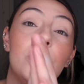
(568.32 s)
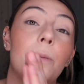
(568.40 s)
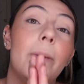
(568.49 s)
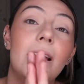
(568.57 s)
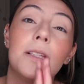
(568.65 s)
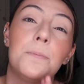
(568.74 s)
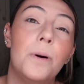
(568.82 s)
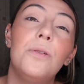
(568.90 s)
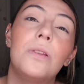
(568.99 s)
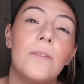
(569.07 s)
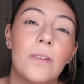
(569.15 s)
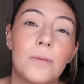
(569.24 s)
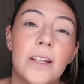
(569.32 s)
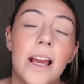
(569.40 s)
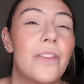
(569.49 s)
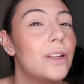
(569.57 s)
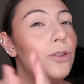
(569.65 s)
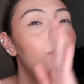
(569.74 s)
when you mix both of them
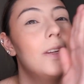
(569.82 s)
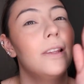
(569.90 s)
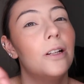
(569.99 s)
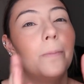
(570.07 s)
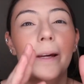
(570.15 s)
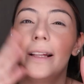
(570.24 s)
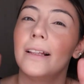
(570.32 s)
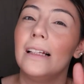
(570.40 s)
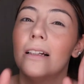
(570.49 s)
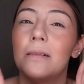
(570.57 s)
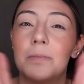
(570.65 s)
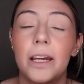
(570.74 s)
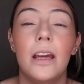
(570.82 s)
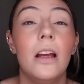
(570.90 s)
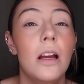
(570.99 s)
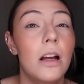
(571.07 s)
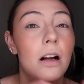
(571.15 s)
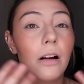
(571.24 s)
together and use a little bit and a little bit,
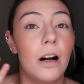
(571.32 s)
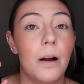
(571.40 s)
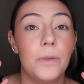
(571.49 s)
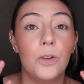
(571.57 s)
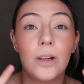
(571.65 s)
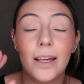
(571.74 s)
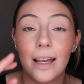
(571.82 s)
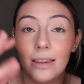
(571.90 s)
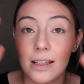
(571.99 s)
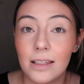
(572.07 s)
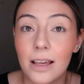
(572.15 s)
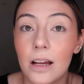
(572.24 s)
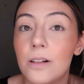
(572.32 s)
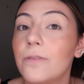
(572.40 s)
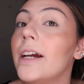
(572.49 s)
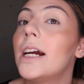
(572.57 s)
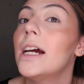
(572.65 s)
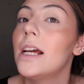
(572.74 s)
you can get this kind
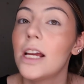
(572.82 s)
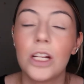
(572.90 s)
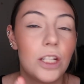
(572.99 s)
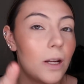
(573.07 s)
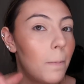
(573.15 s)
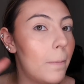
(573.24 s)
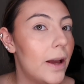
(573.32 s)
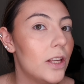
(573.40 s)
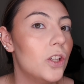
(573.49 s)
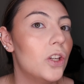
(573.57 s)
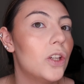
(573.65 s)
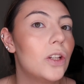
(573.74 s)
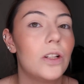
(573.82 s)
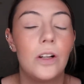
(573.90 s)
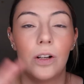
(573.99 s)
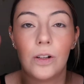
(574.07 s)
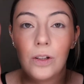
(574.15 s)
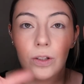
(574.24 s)
of like
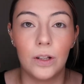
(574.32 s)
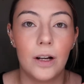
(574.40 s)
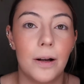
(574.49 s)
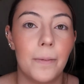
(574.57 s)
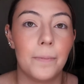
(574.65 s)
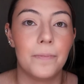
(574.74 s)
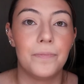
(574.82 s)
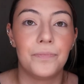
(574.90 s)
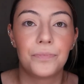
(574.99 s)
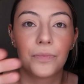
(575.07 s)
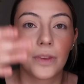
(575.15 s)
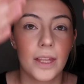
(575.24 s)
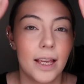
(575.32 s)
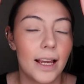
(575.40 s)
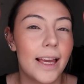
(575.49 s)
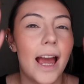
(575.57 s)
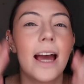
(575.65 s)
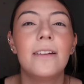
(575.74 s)
dimensional
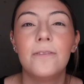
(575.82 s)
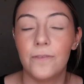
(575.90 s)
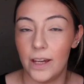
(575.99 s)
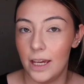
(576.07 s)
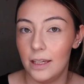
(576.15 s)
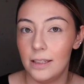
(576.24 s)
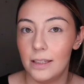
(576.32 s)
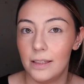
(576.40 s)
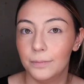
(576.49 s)
canvas,